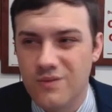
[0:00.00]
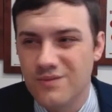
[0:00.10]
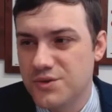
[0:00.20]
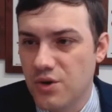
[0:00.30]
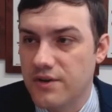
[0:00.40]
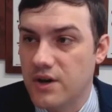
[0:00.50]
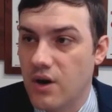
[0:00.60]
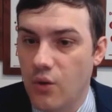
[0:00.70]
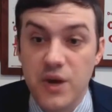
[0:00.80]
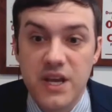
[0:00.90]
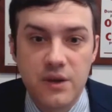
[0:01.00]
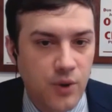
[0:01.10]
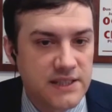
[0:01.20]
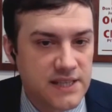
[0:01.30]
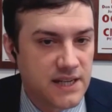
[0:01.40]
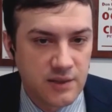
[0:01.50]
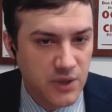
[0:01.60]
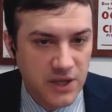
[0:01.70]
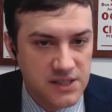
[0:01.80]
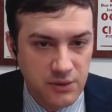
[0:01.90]
sort of a weak president
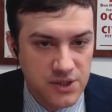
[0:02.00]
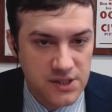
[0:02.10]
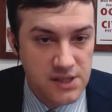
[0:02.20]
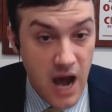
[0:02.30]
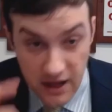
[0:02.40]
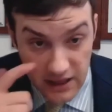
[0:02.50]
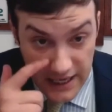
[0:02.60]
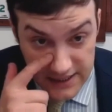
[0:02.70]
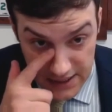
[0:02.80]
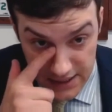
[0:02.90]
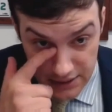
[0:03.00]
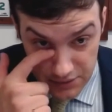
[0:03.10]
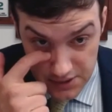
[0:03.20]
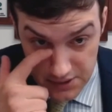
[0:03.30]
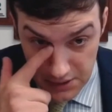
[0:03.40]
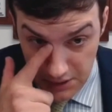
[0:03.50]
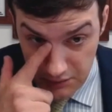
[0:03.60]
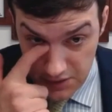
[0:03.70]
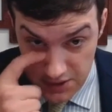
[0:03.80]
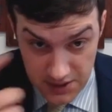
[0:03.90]
because he was not elected. He was
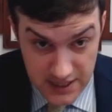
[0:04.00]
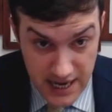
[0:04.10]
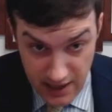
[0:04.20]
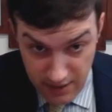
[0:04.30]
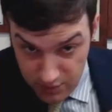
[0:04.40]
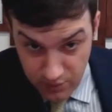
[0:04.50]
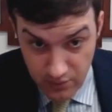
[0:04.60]
just named,